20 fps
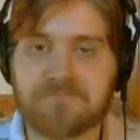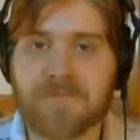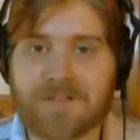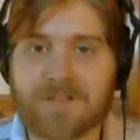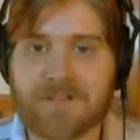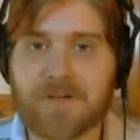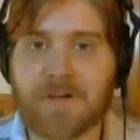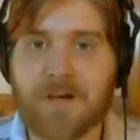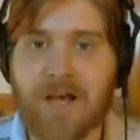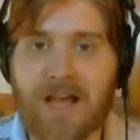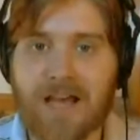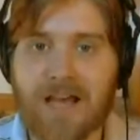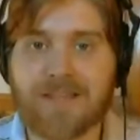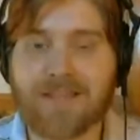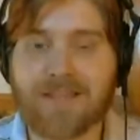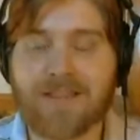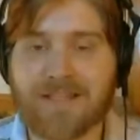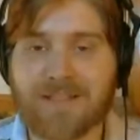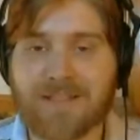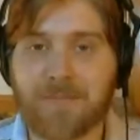So I
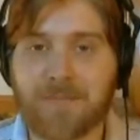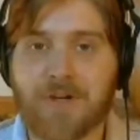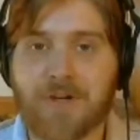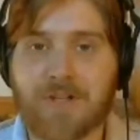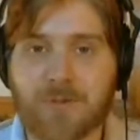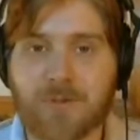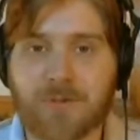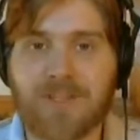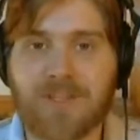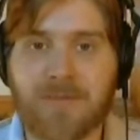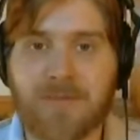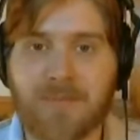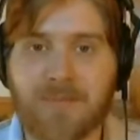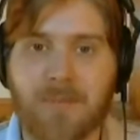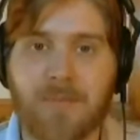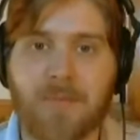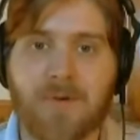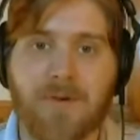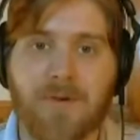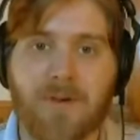think that's a pretty cool team
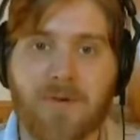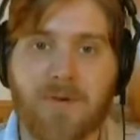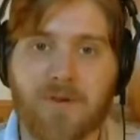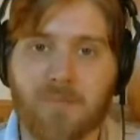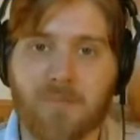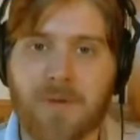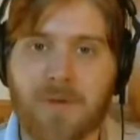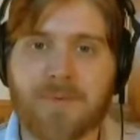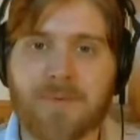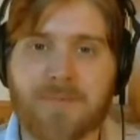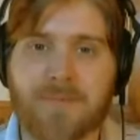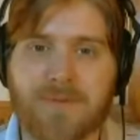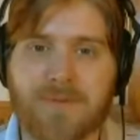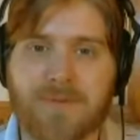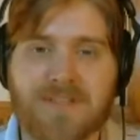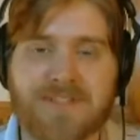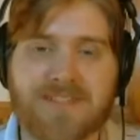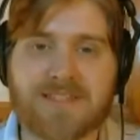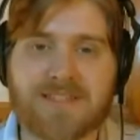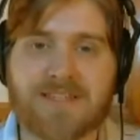up. Uh, you'll
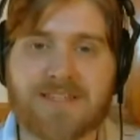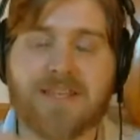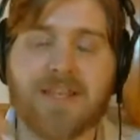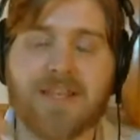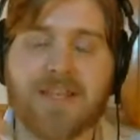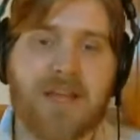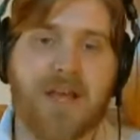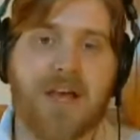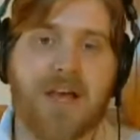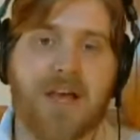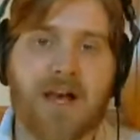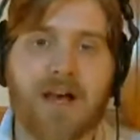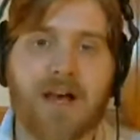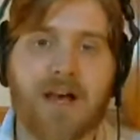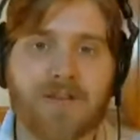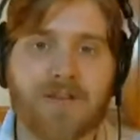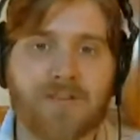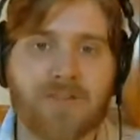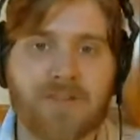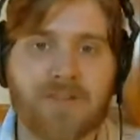probably see
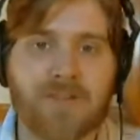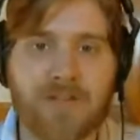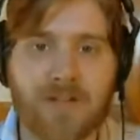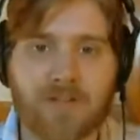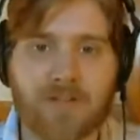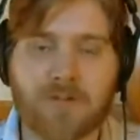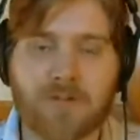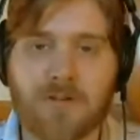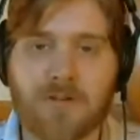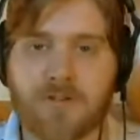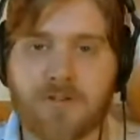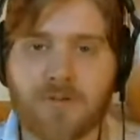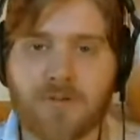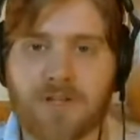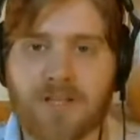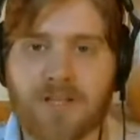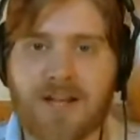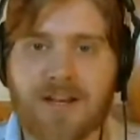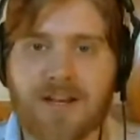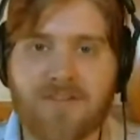uh, Del Toro
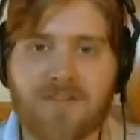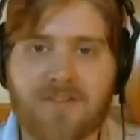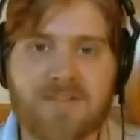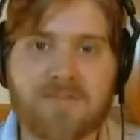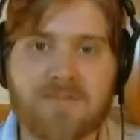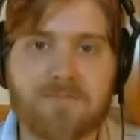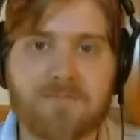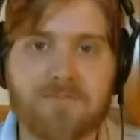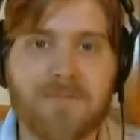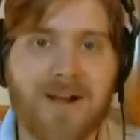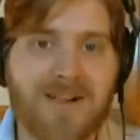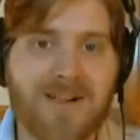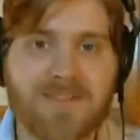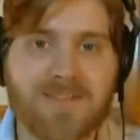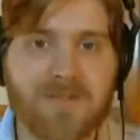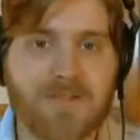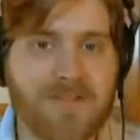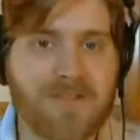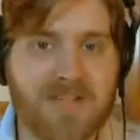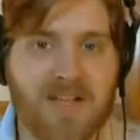do a lot of the
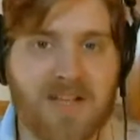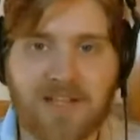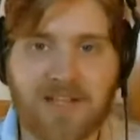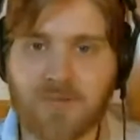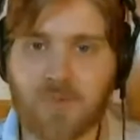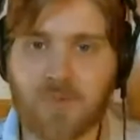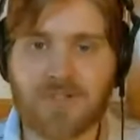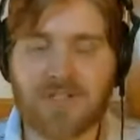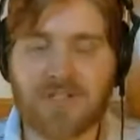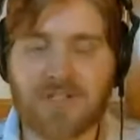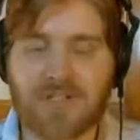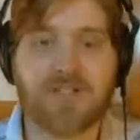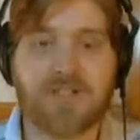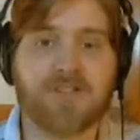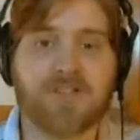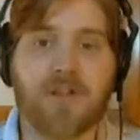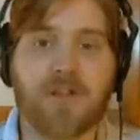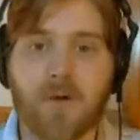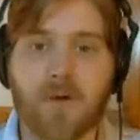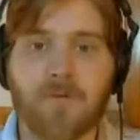monster designs, which he
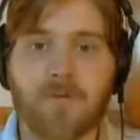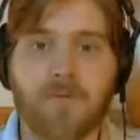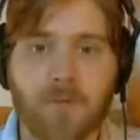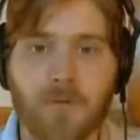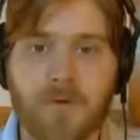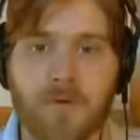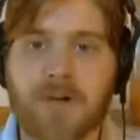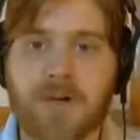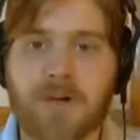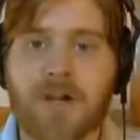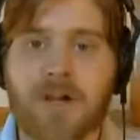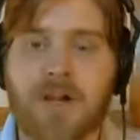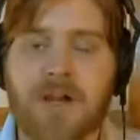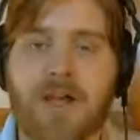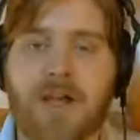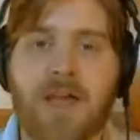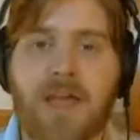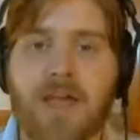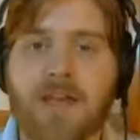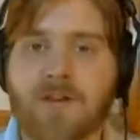is known for,
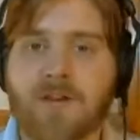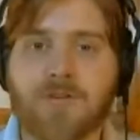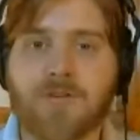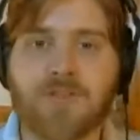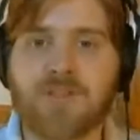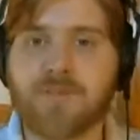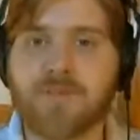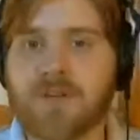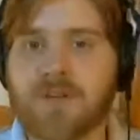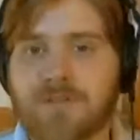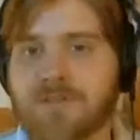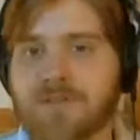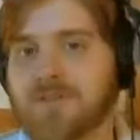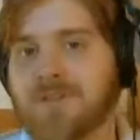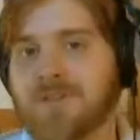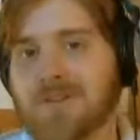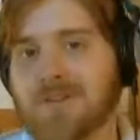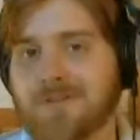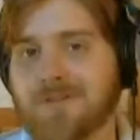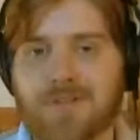and Kojima,
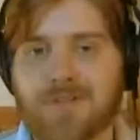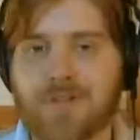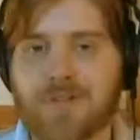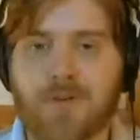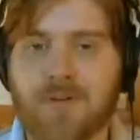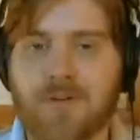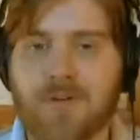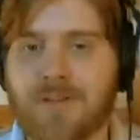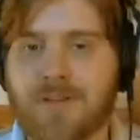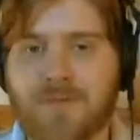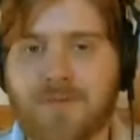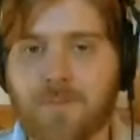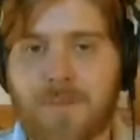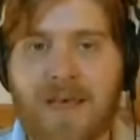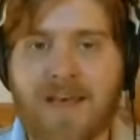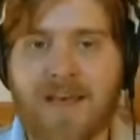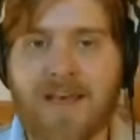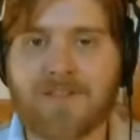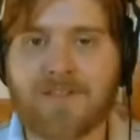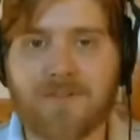you know, just doing his
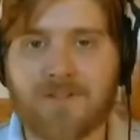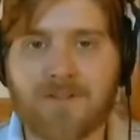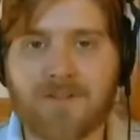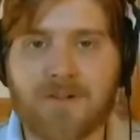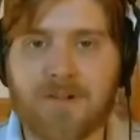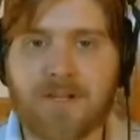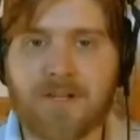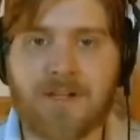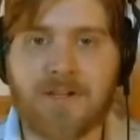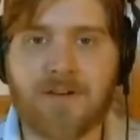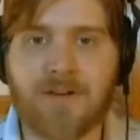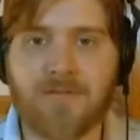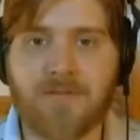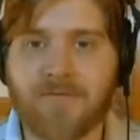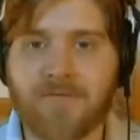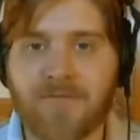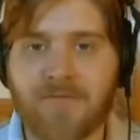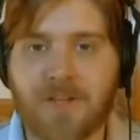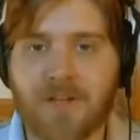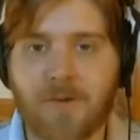mastery of
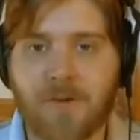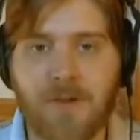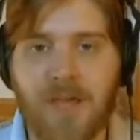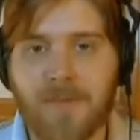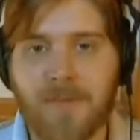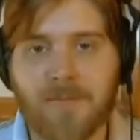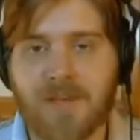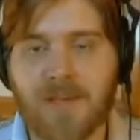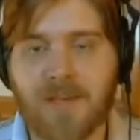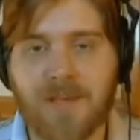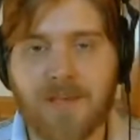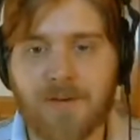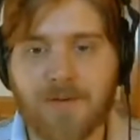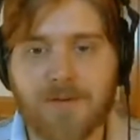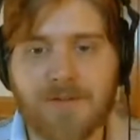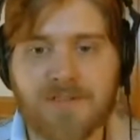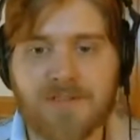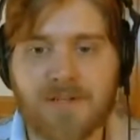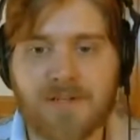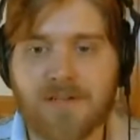video games like he
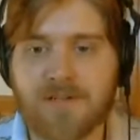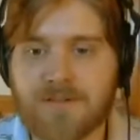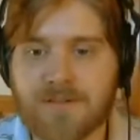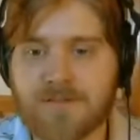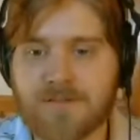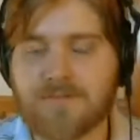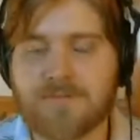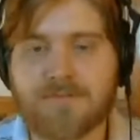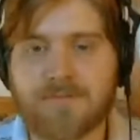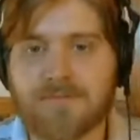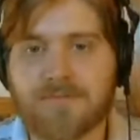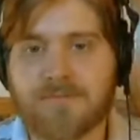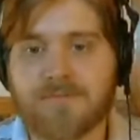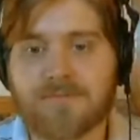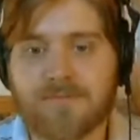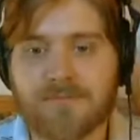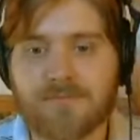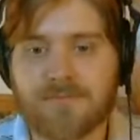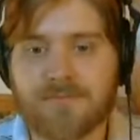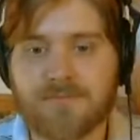always does.
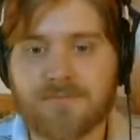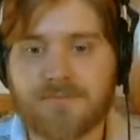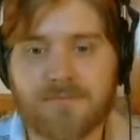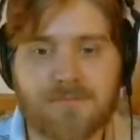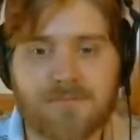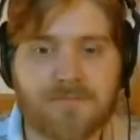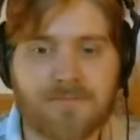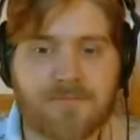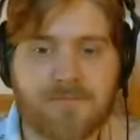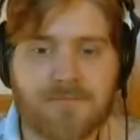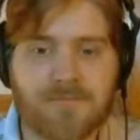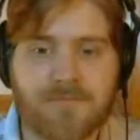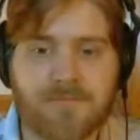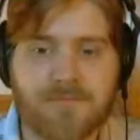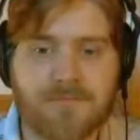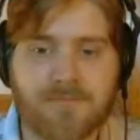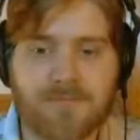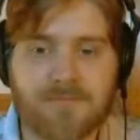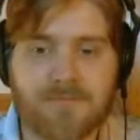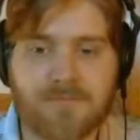
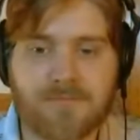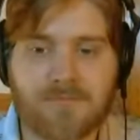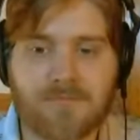Yep.